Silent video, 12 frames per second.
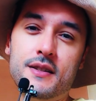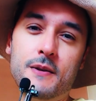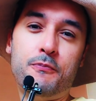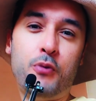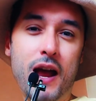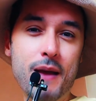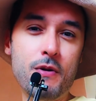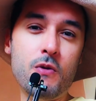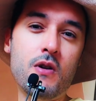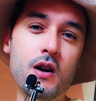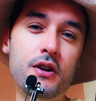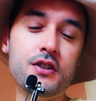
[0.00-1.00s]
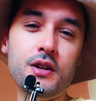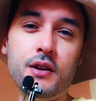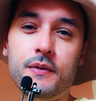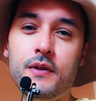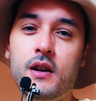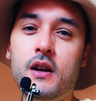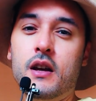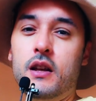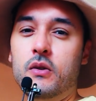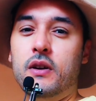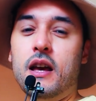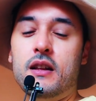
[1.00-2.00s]
a primal origin, you
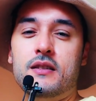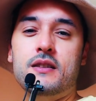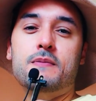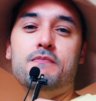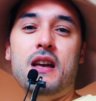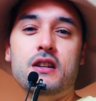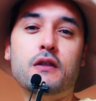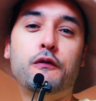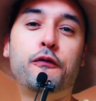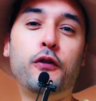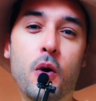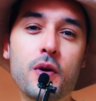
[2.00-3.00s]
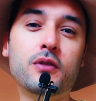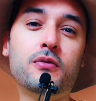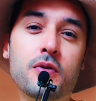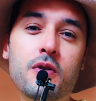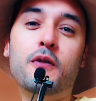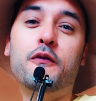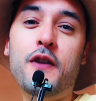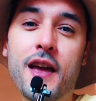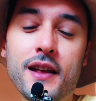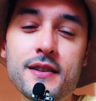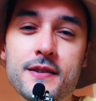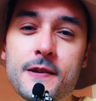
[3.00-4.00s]
get this magic flowing through your
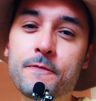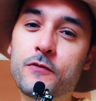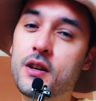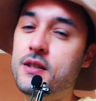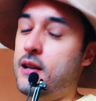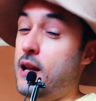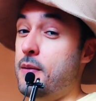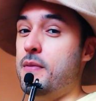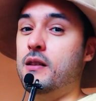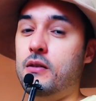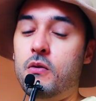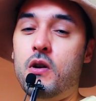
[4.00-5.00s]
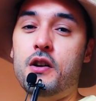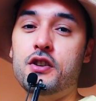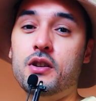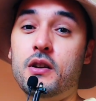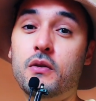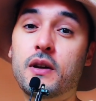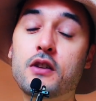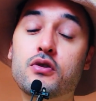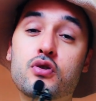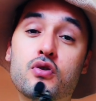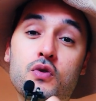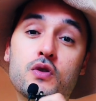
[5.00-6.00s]
veins. As an elemental origin, you get to
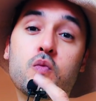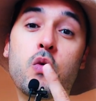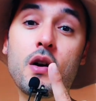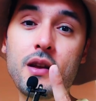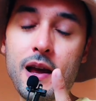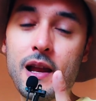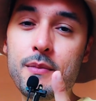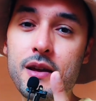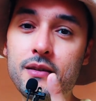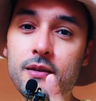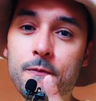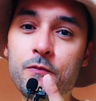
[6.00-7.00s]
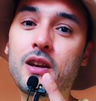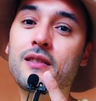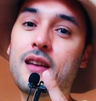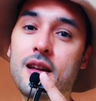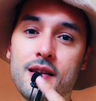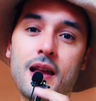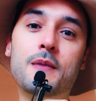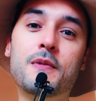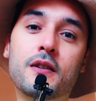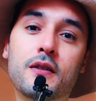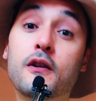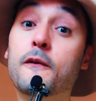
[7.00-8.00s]
choose one element, and that
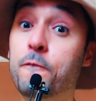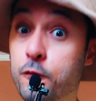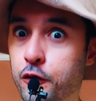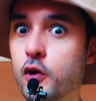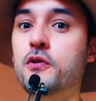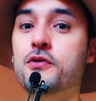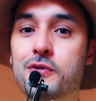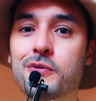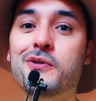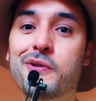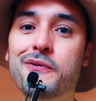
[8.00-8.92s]
element flows through your